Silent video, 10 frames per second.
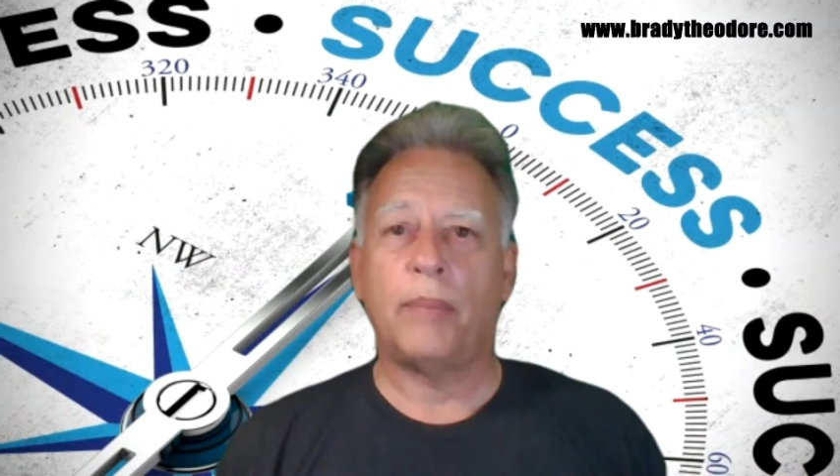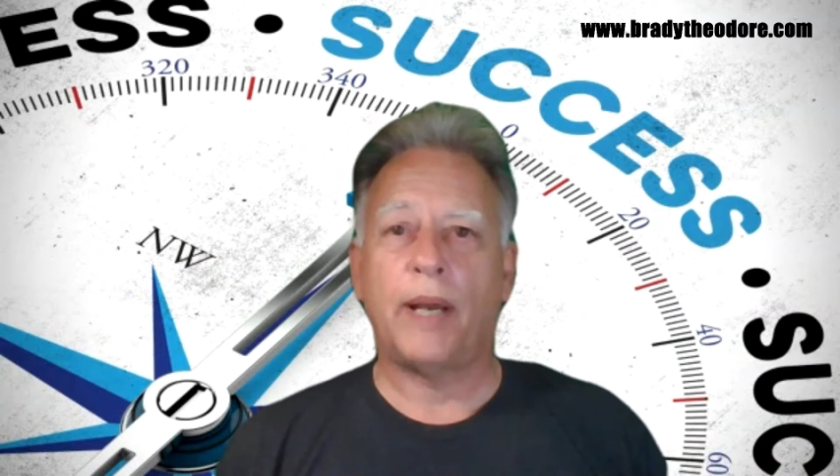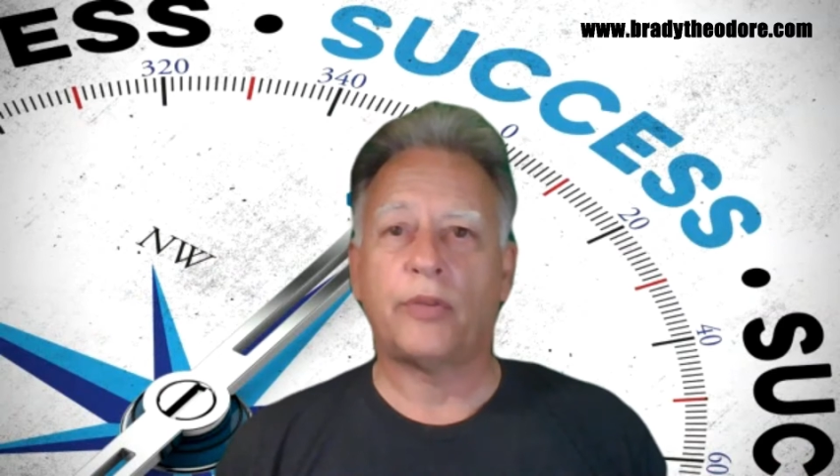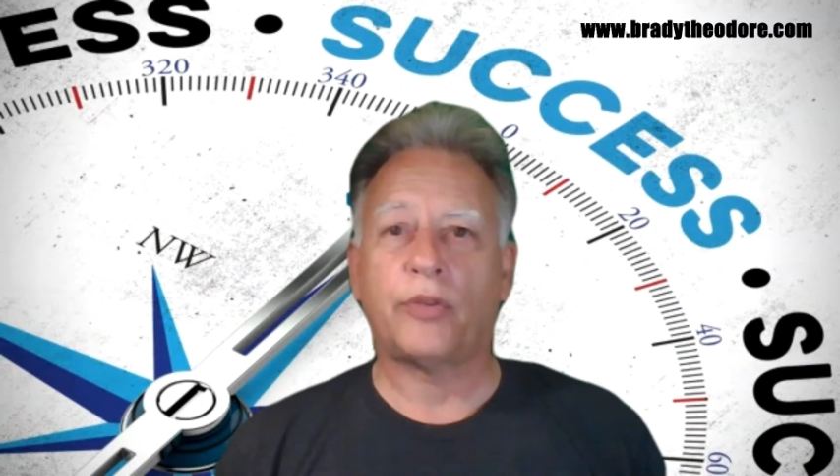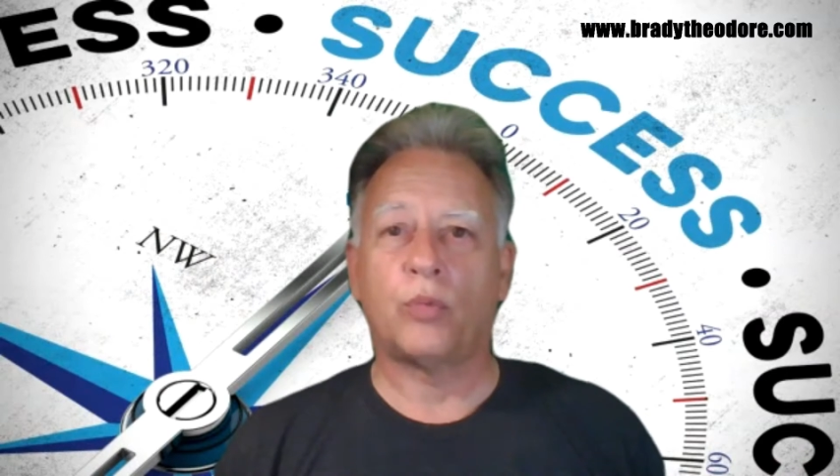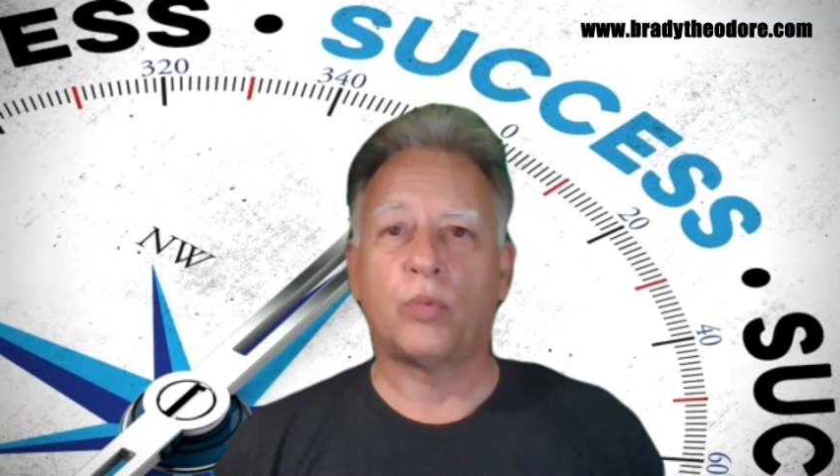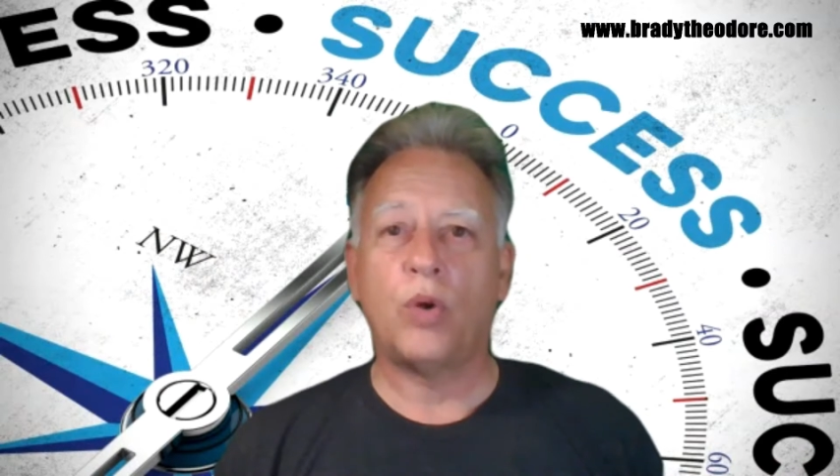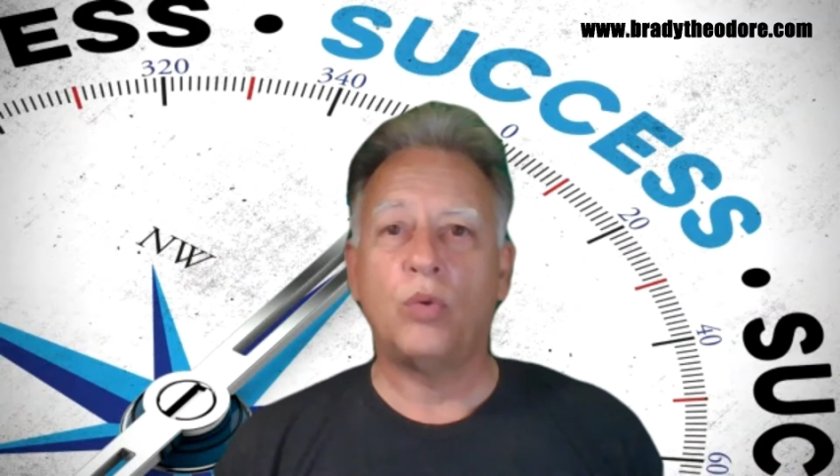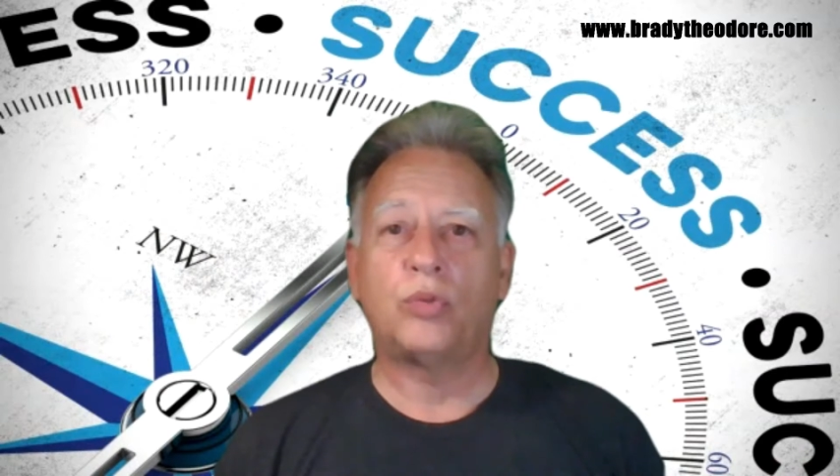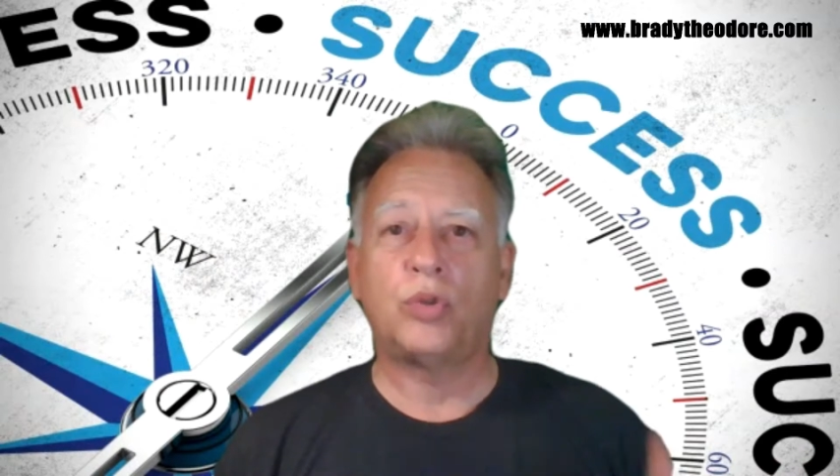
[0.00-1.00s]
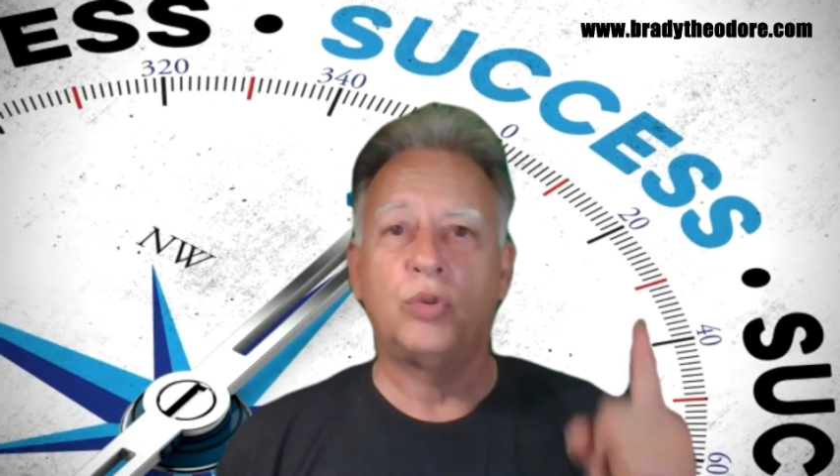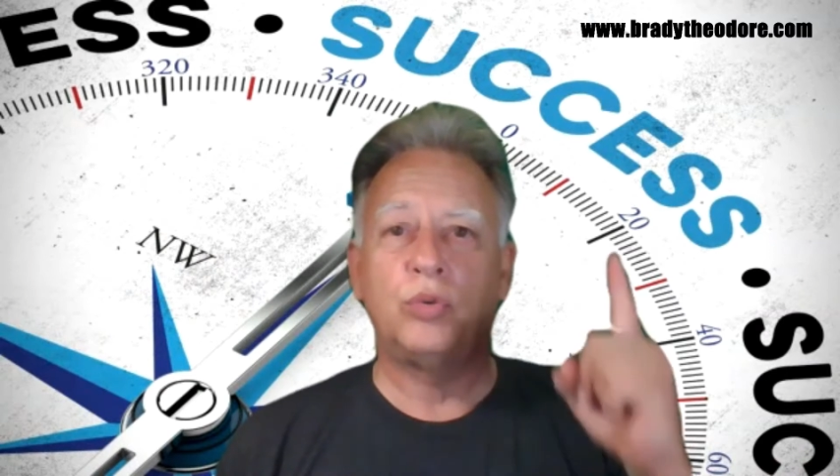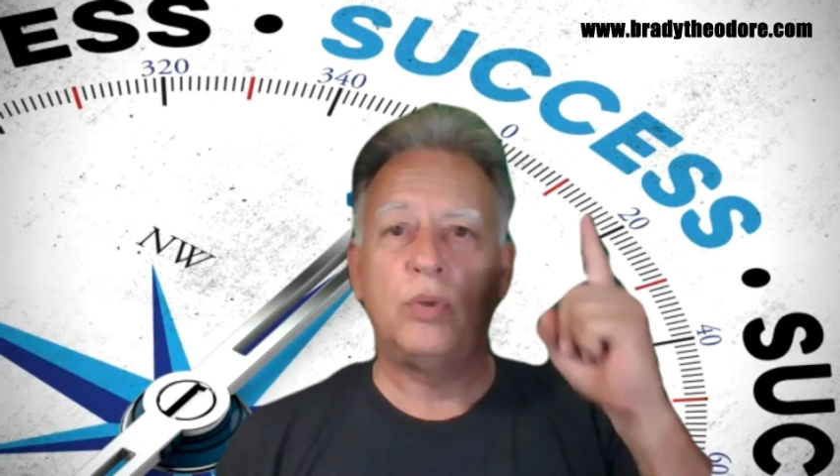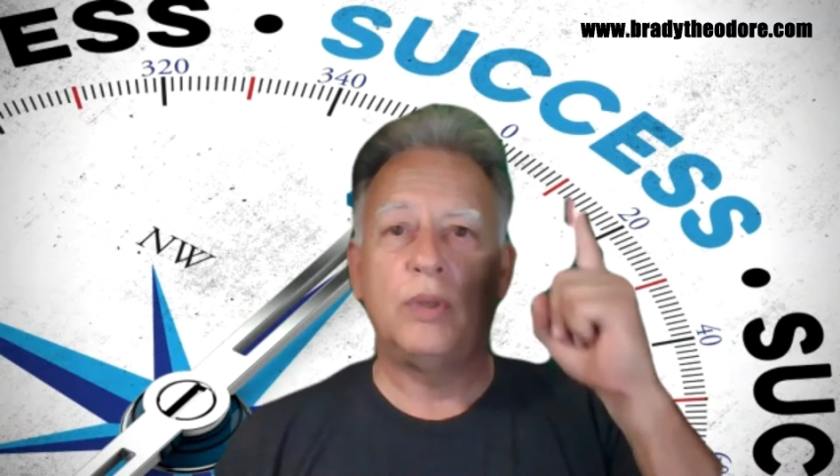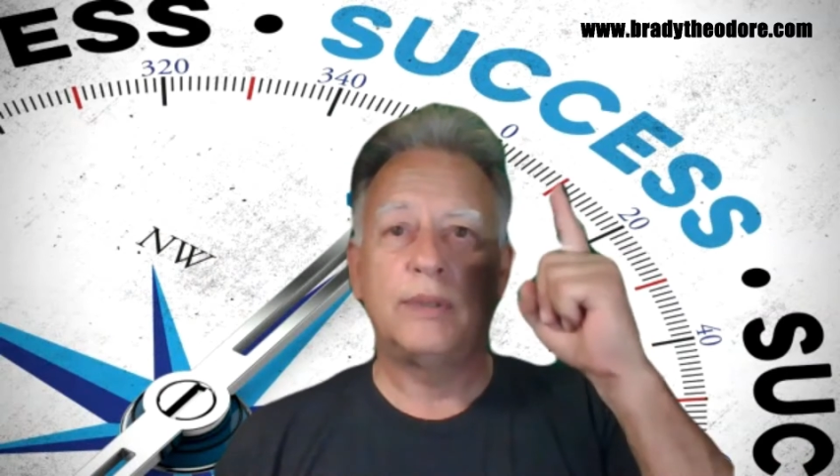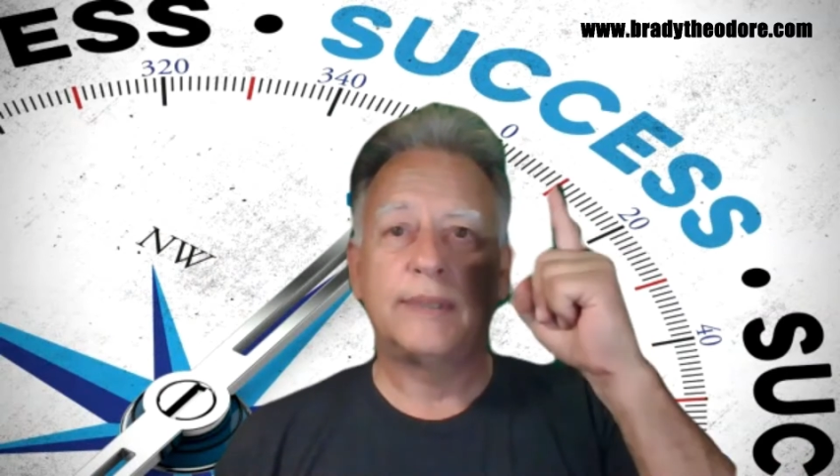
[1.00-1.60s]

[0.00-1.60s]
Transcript: about the road to